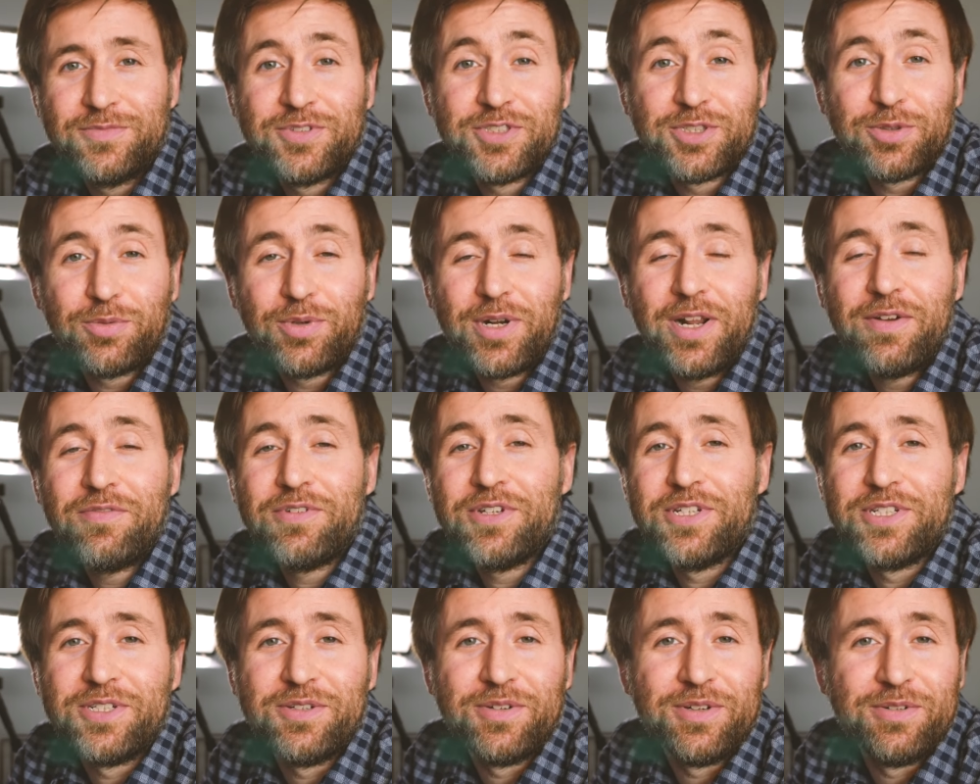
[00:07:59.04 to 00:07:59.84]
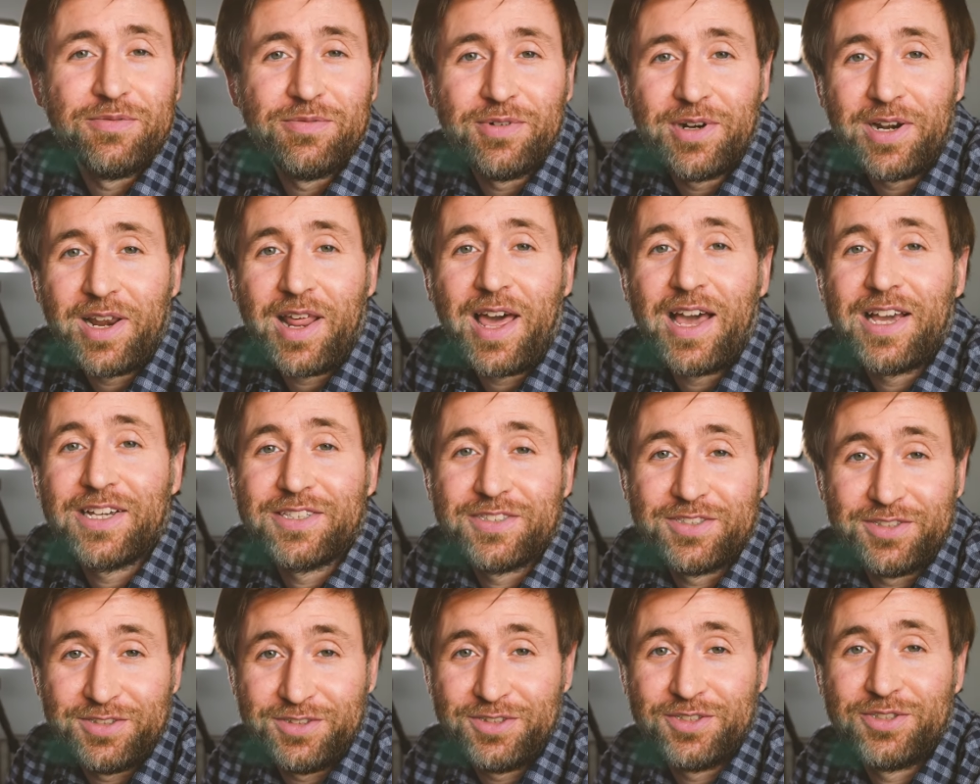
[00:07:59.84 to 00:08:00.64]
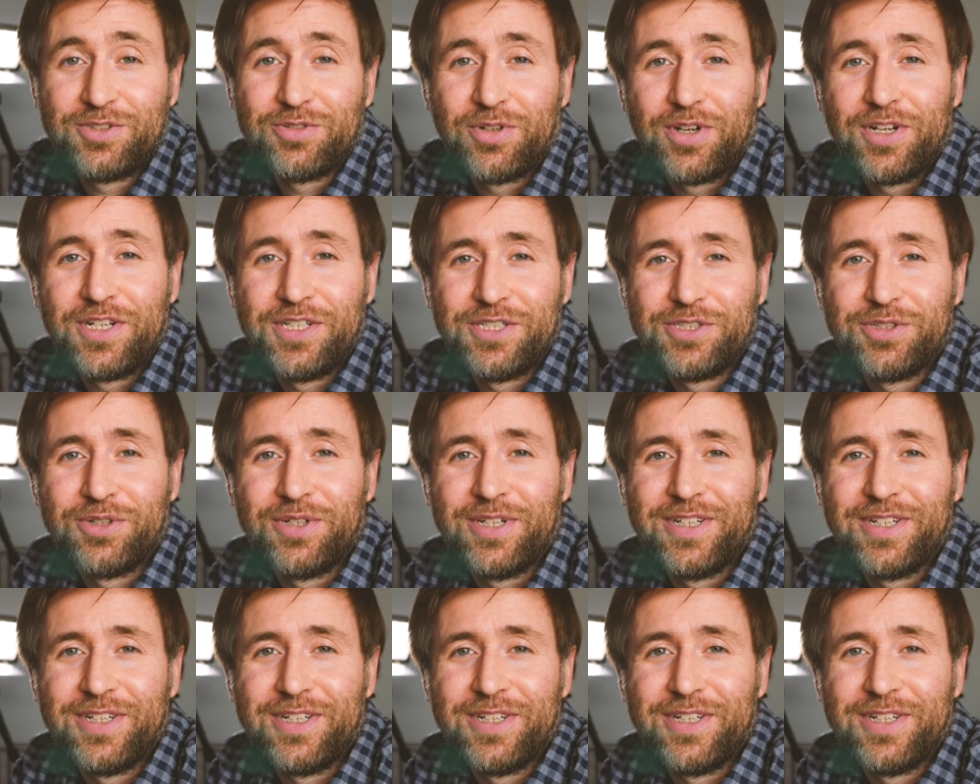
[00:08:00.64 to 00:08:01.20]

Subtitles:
So whatever you're doing, relax and just try and enjoy